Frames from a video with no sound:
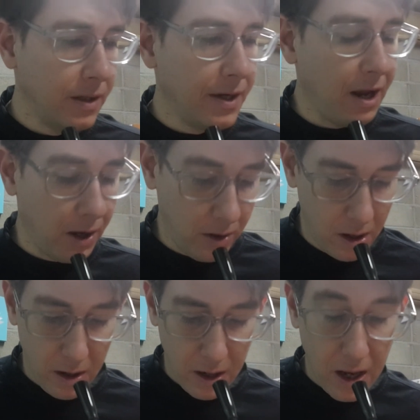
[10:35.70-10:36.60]
Now,
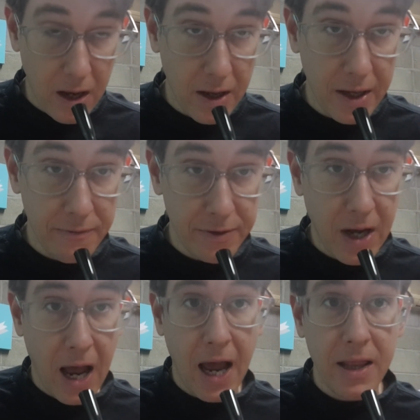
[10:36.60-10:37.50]
if you
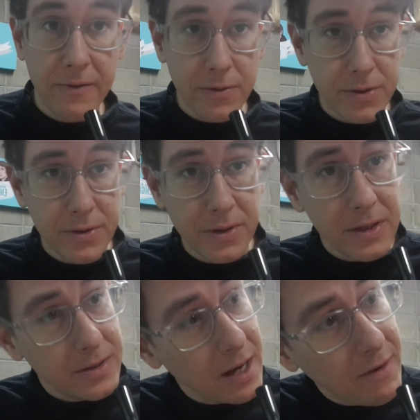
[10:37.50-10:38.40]
got high-level
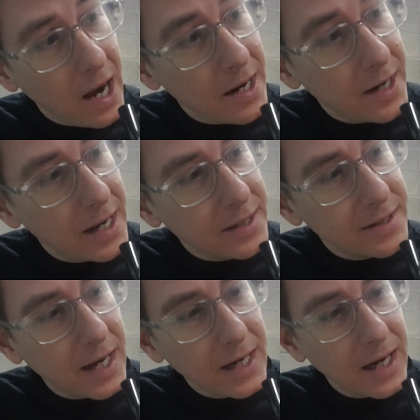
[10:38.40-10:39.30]
students, I've added a
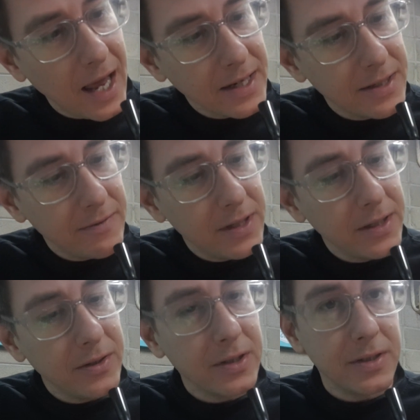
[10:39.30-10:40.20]
second activity.
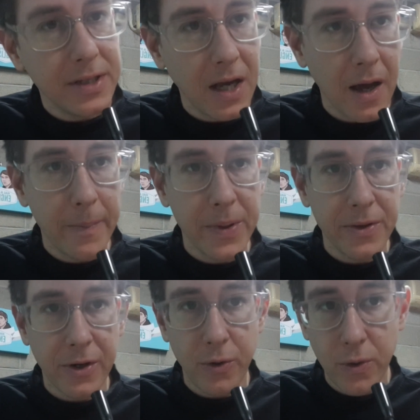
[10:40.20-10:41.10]
You can see up in
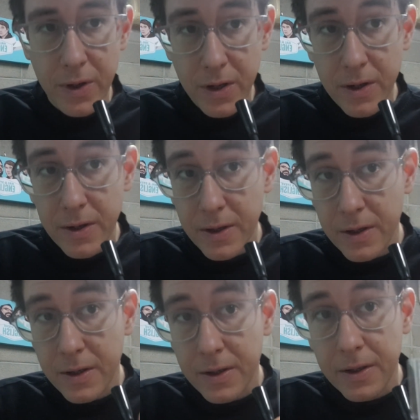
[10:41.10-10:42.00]
the corner,
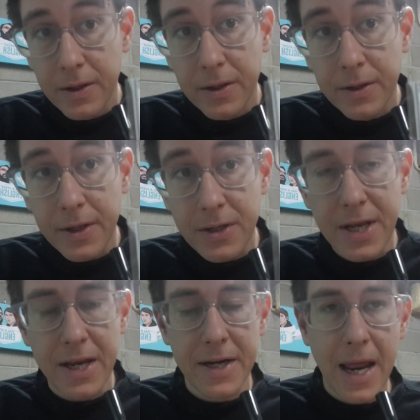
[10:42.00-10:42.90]
there's
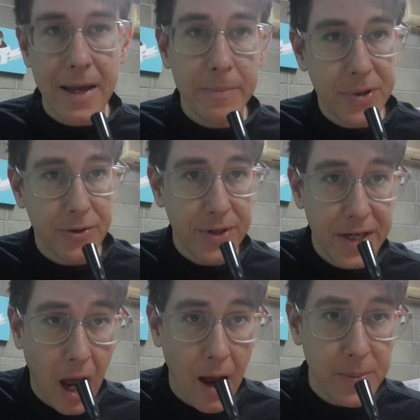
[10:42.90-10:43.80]
a name
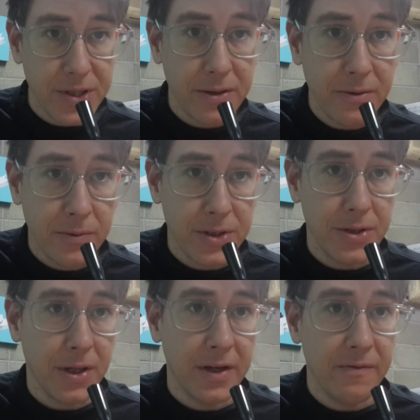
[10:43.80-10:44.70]
3 option, which you
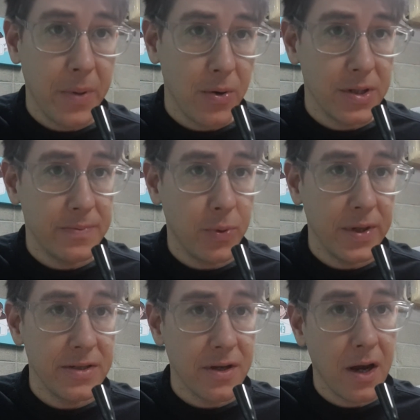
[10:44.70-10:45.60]
can give bonus
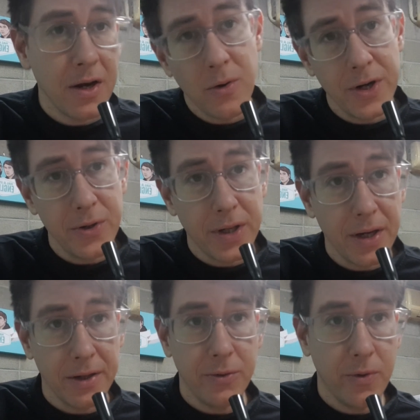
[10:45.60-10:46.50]
points on or you can
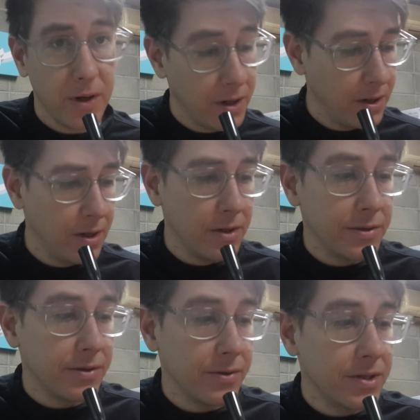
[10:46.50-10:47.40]
ignore.
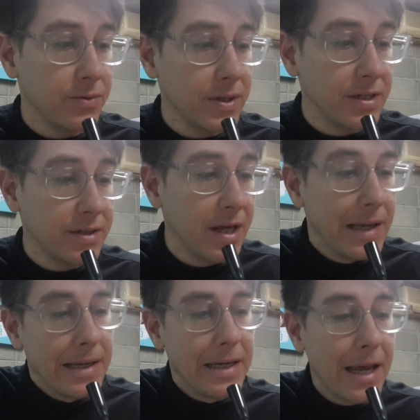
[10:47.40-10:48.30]
So this one is
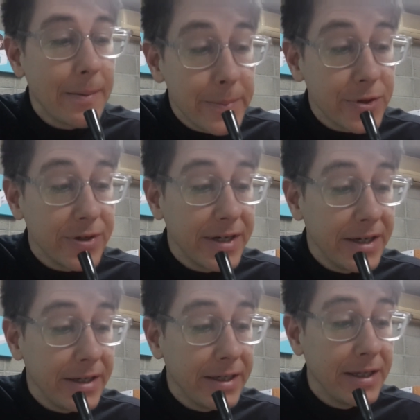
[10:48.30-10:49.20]
name
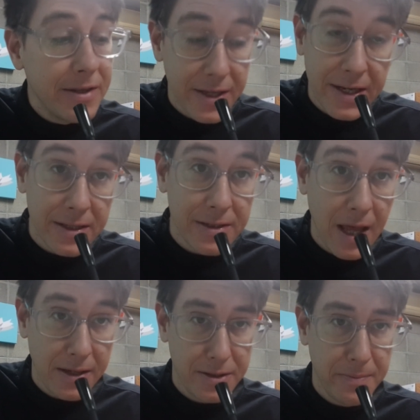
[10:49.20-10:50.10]
3 things
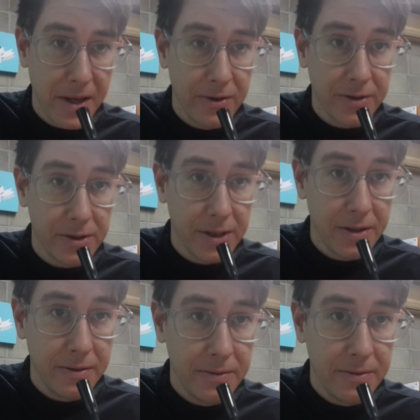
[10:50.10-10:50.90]
that smell good.